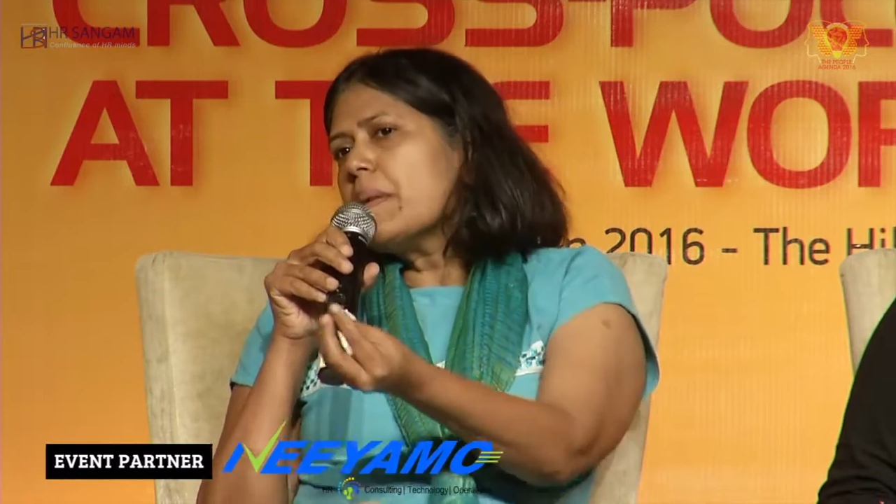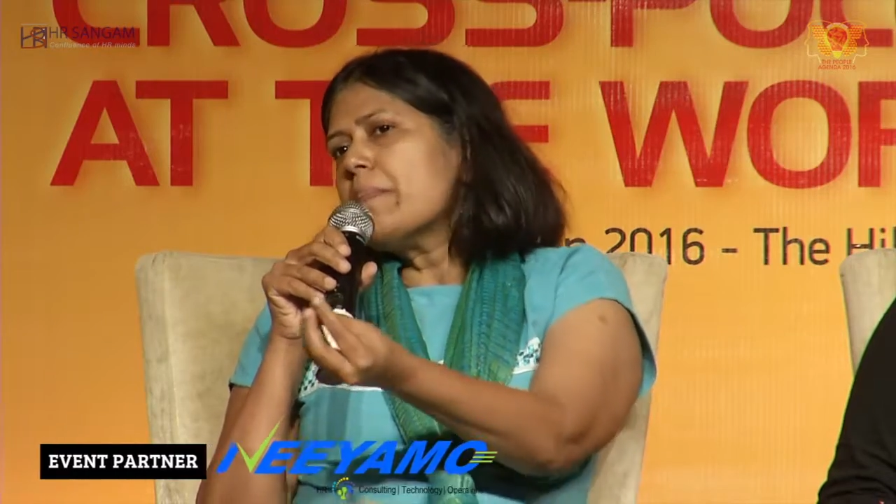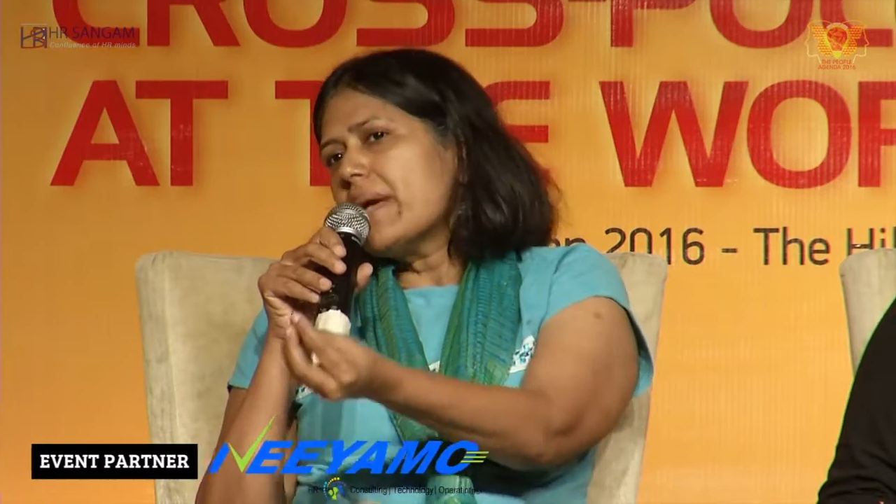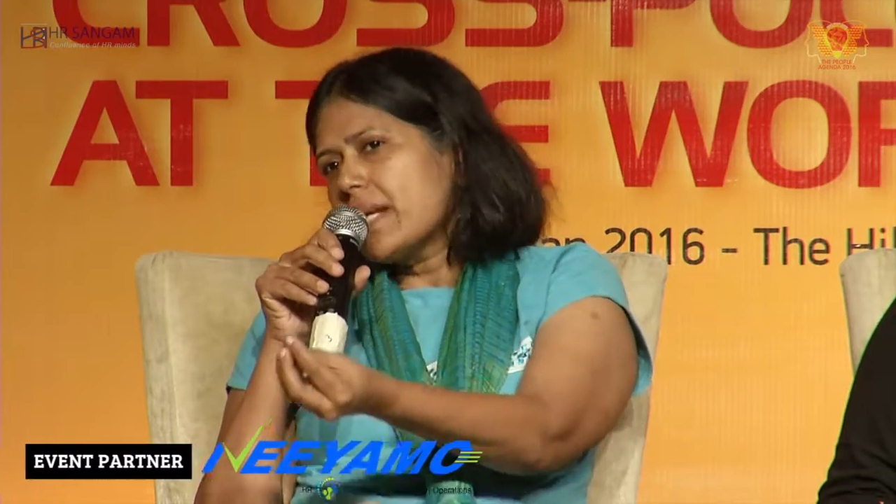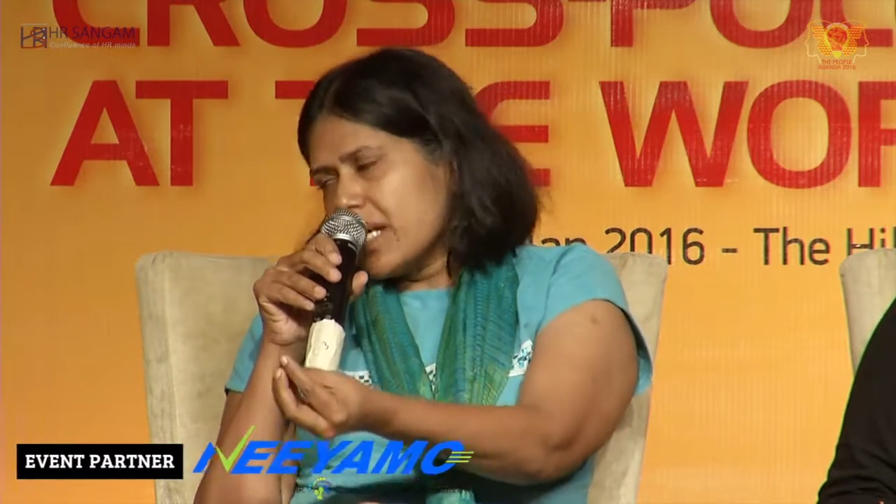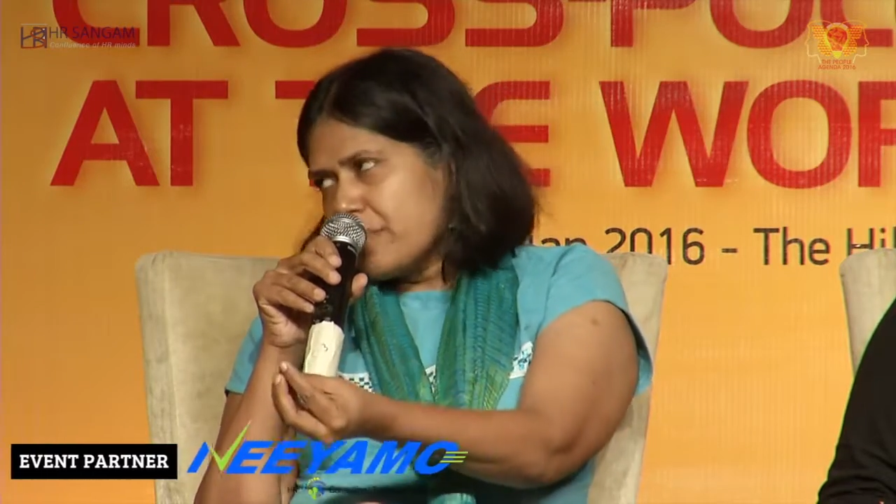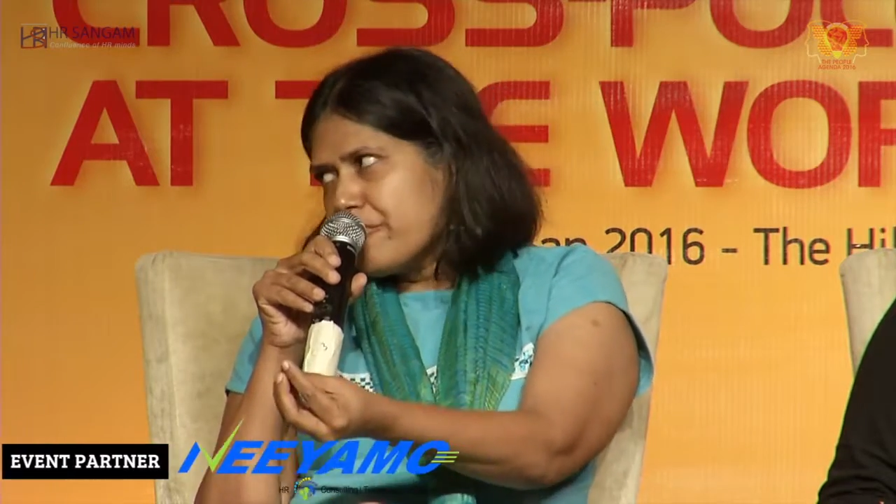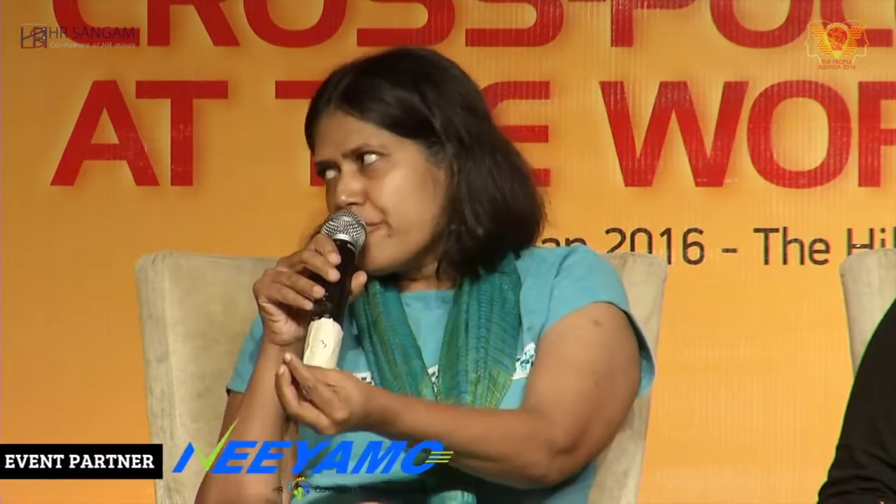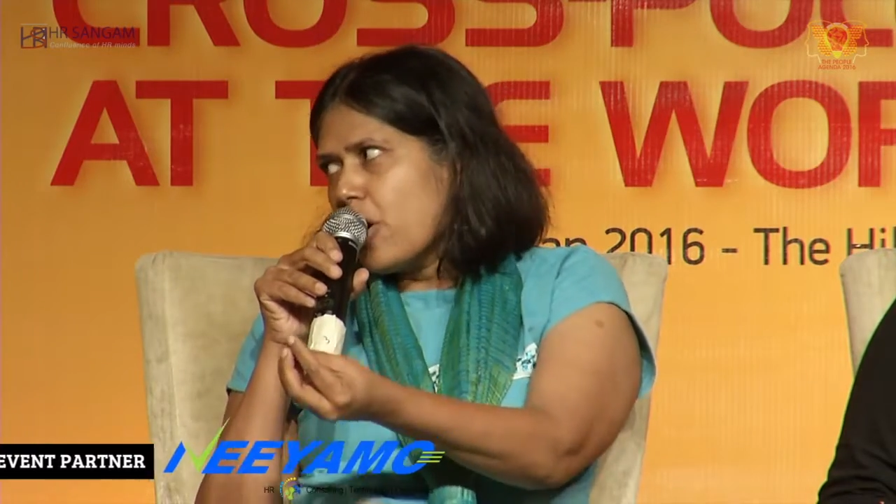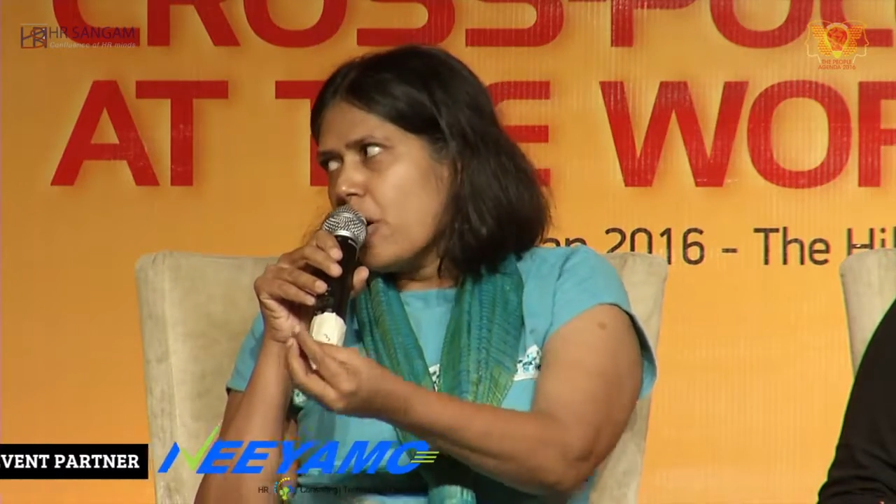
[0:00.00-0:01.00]
be picked up
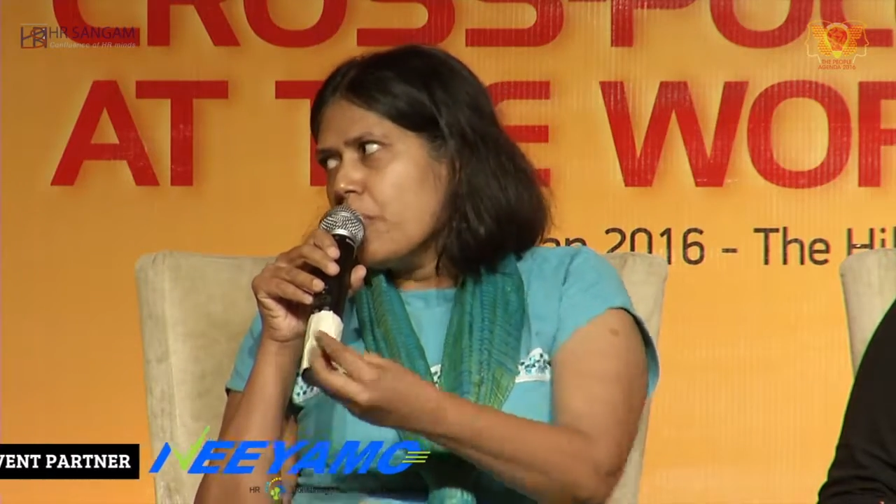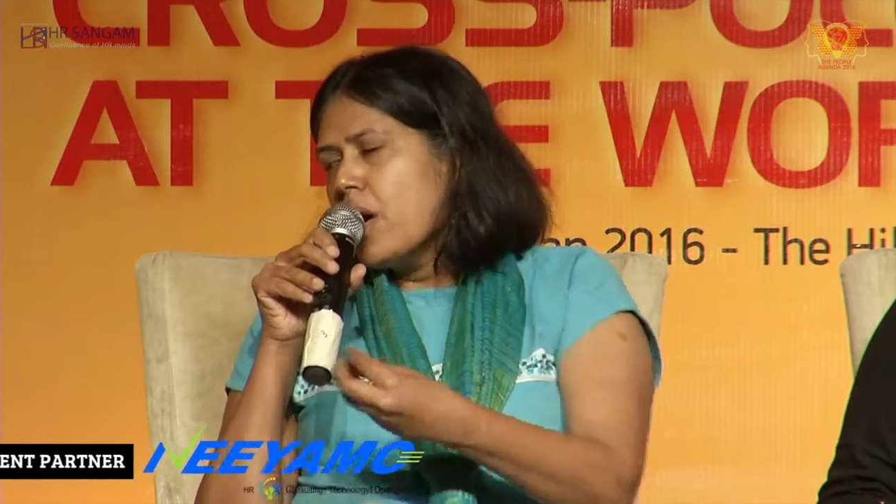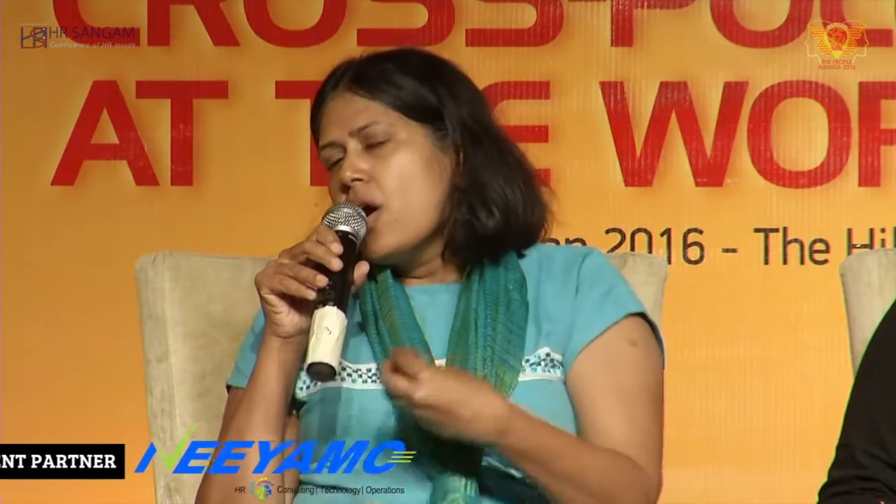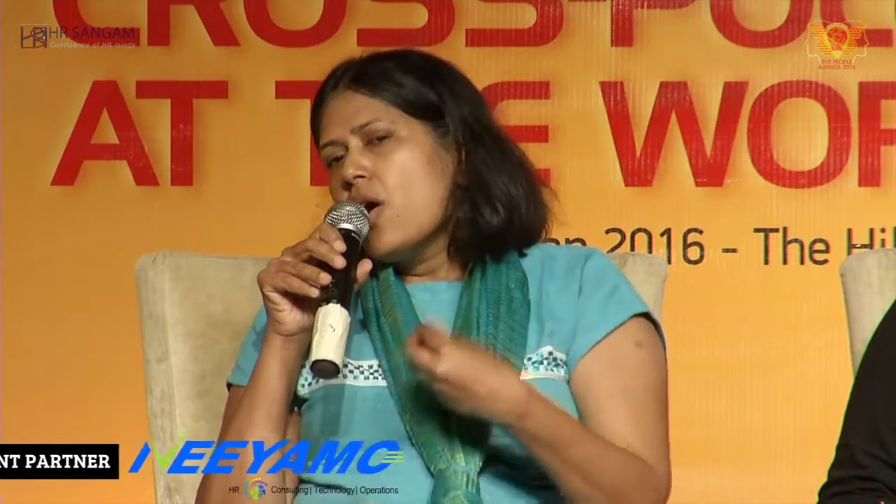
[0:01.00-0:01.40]
from?